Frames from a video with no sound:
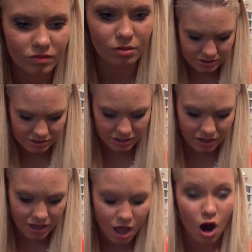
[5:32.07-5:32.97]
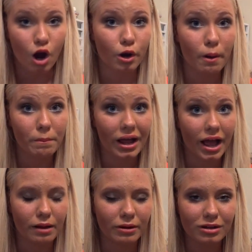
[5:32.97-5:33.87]
Next thing are my
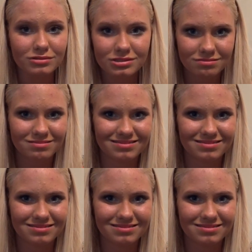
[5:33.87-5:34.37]
eyebrows.